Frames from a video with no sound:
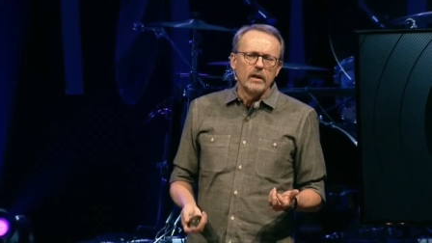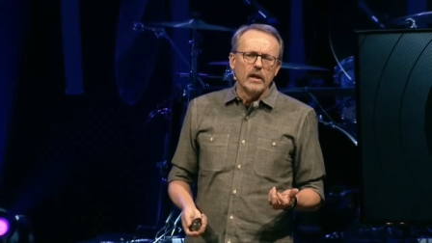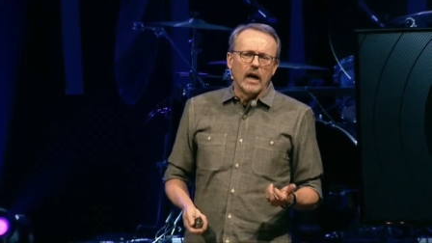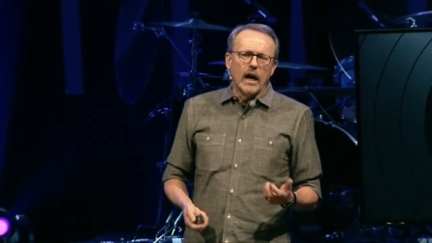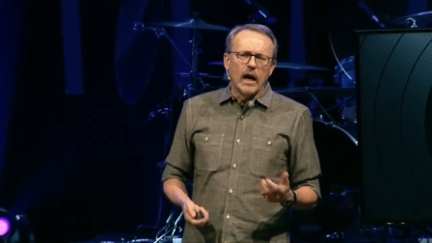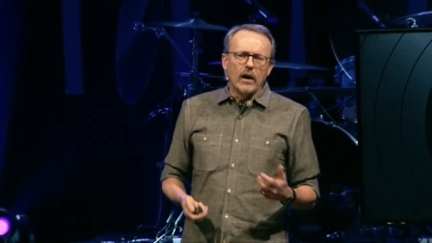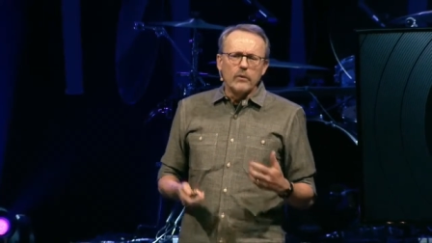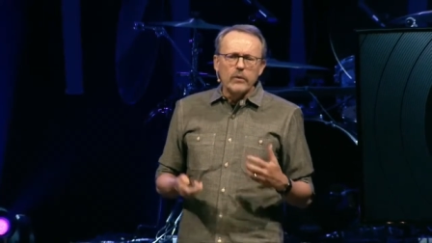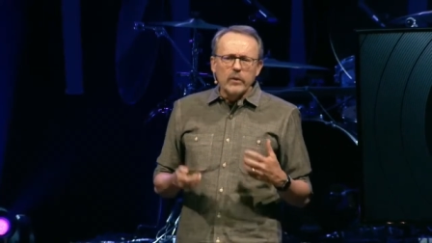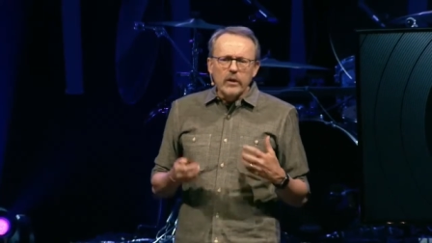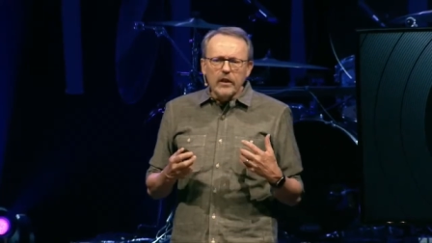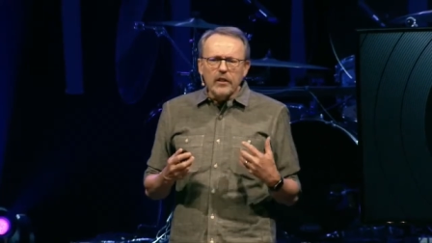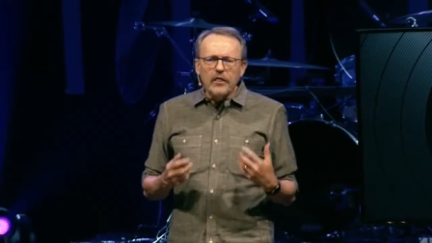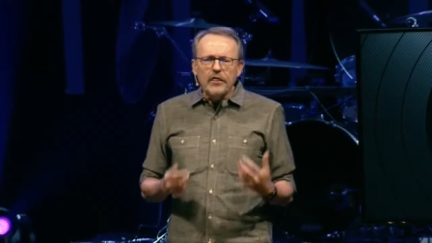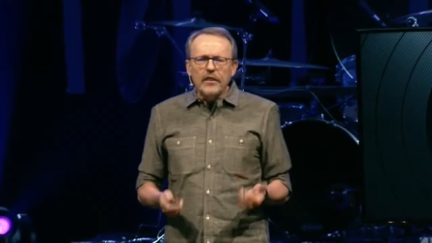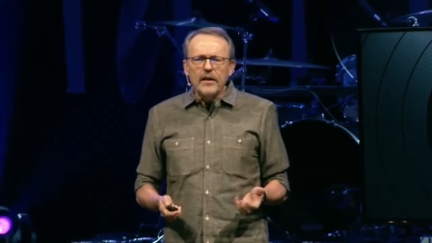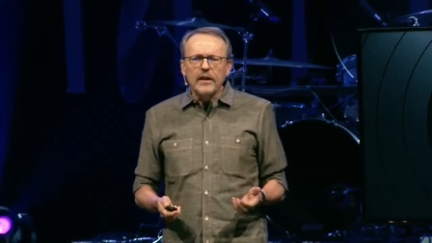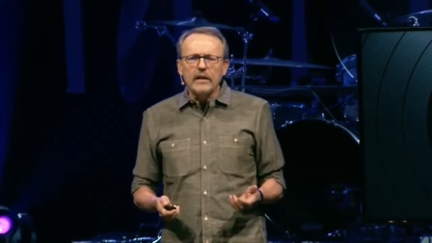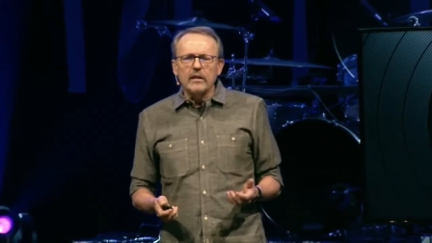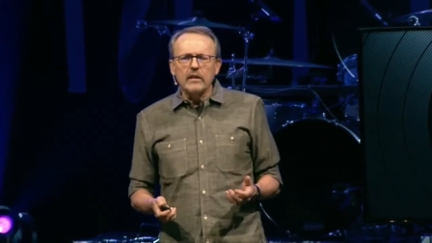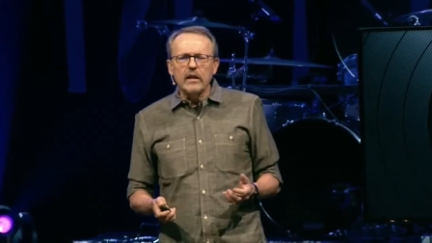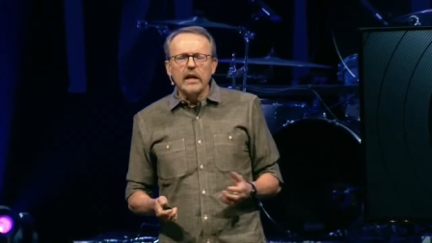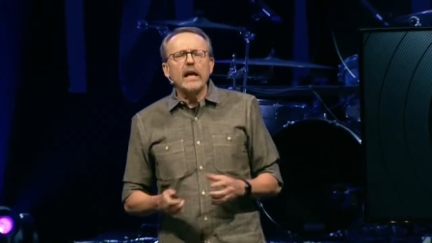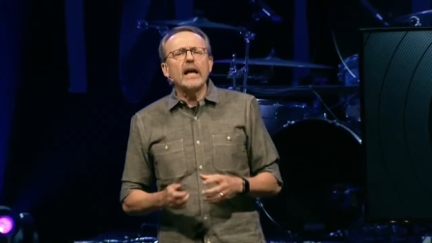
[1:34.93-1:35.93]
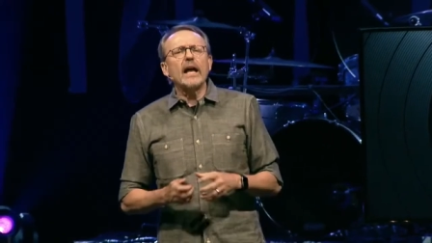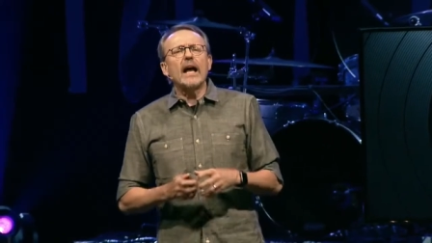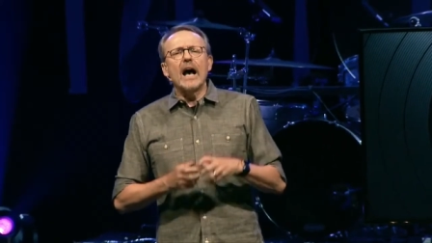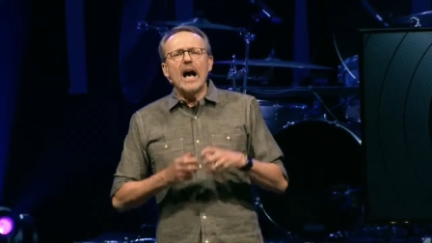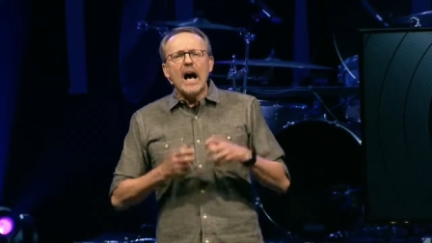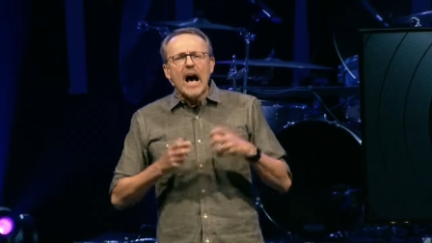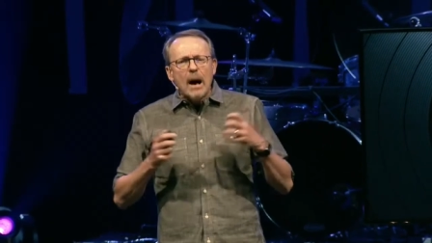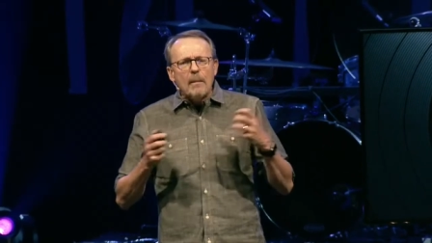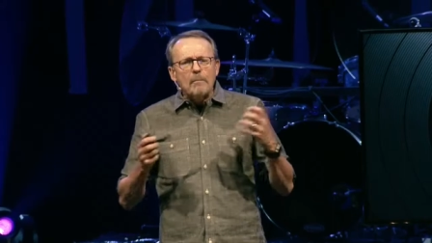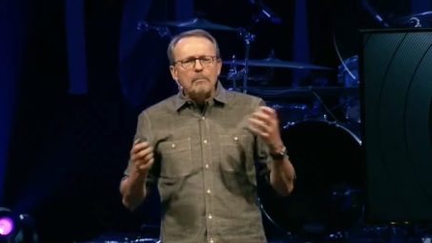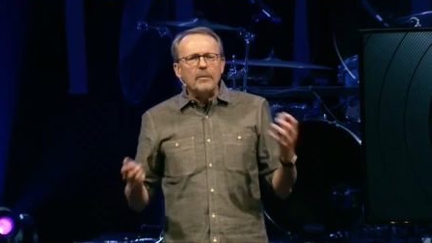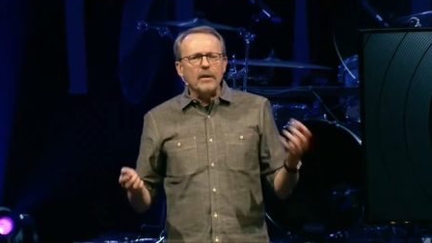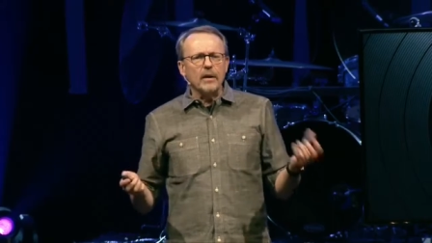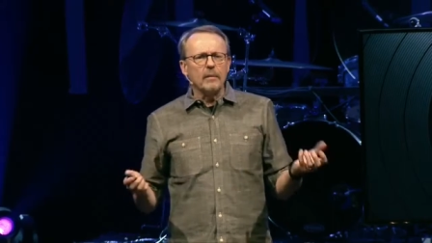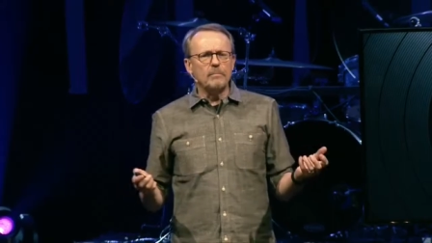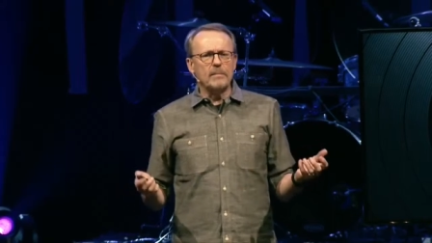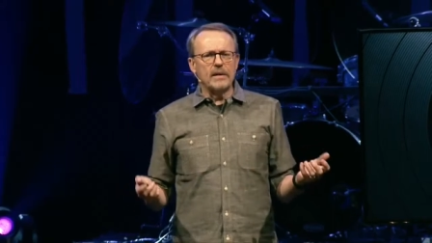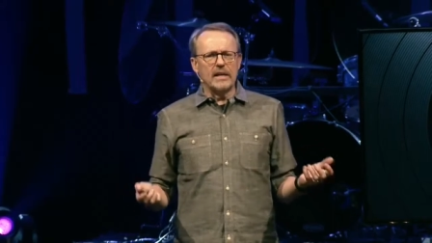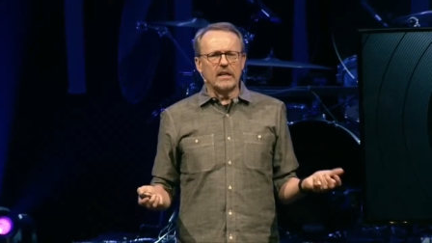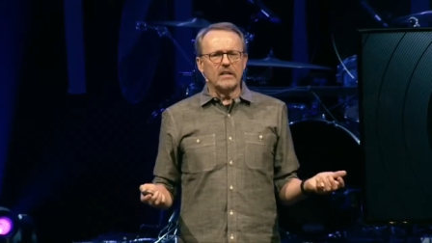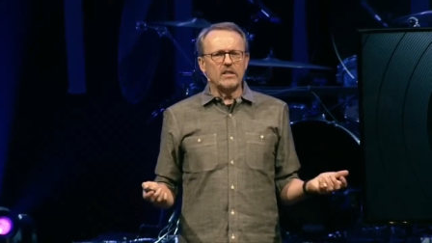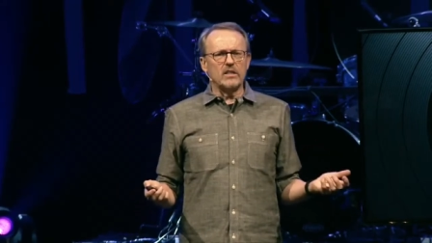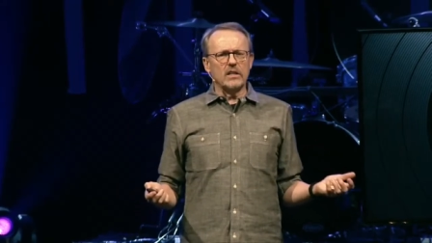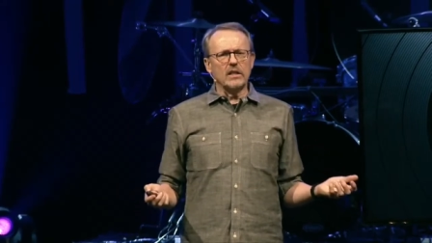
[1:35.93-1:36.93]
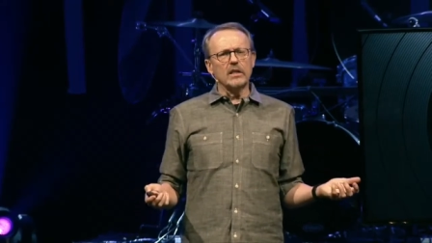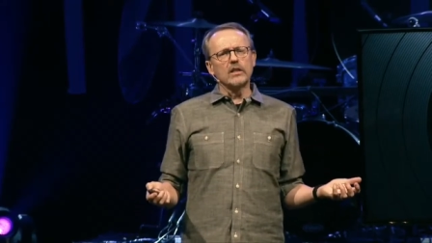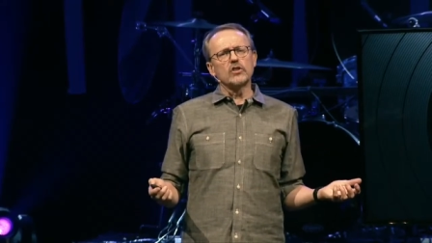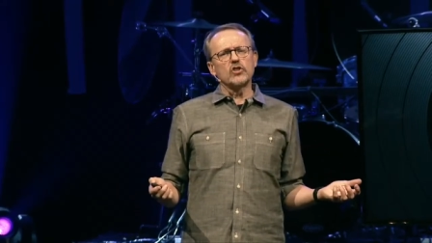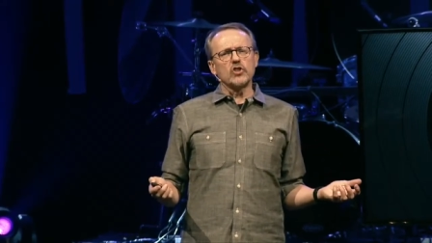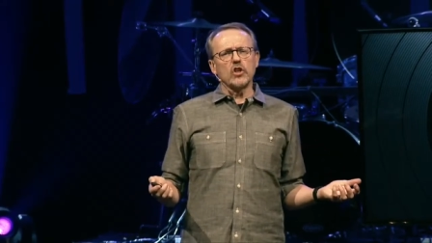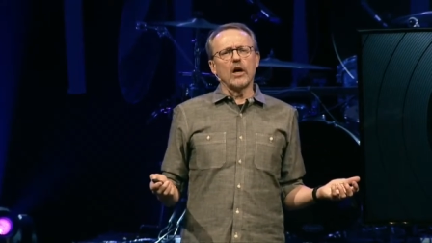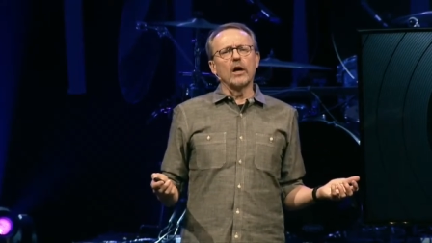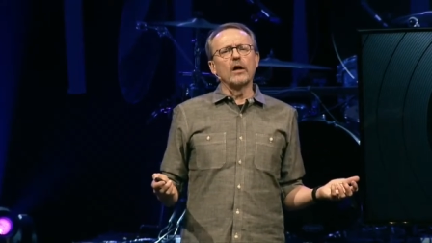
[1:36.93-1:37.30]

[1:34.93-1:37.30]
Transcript: I really think they complement each